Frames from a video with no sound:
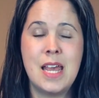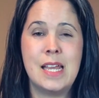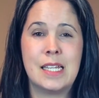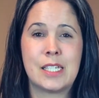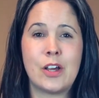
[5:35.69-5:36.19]

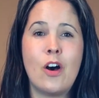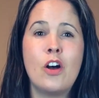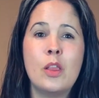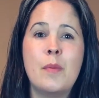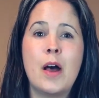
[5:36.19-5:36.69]
It's
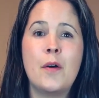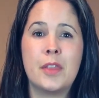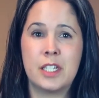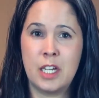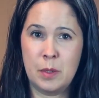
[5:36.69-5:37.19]
all about
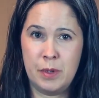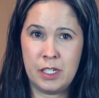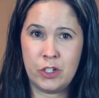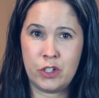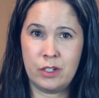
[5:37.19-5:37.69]
the tongue
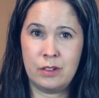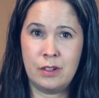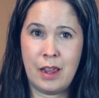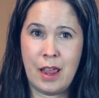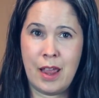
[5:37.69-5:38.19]

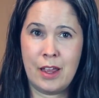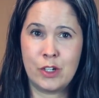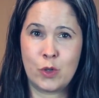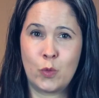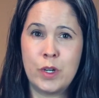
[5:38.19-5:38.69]
position
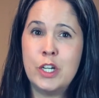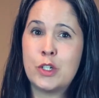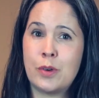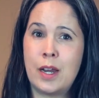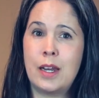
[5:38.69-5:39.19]
and
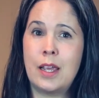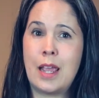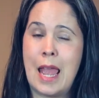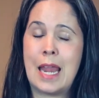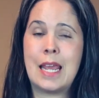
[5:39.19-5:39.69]

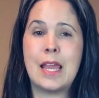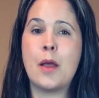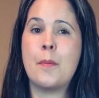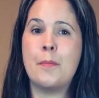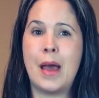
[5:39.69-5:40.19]
retraining any
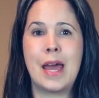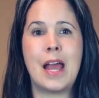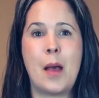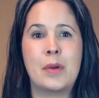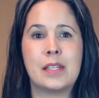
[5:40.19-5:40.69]
bad
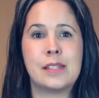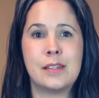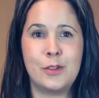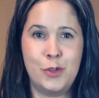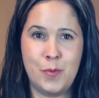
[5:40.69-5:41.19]
habits
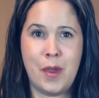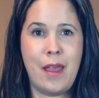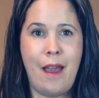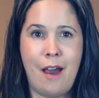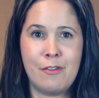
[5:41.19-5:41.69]
you may
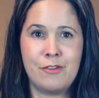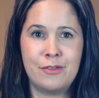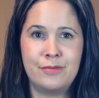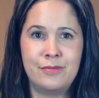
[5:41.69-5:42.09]
have.